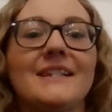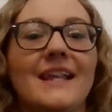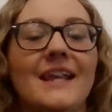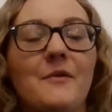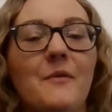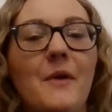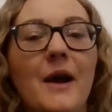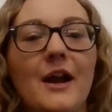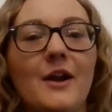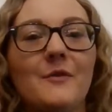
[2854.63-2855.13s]
Like,
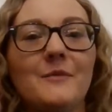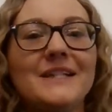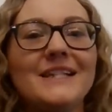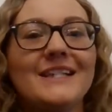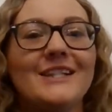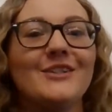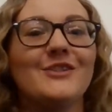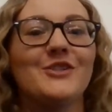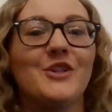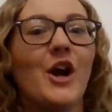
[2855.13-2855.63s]
why are we
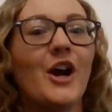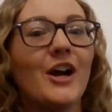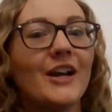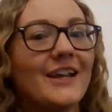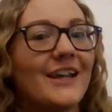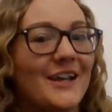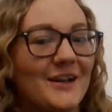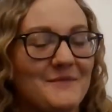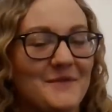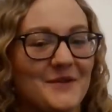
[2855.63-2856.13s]
still
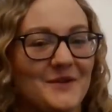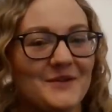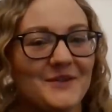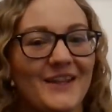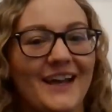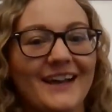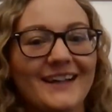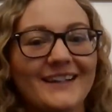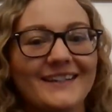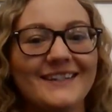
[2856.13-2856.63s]
talking about
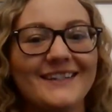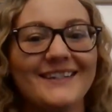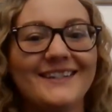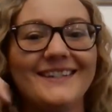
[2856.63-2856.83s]
that?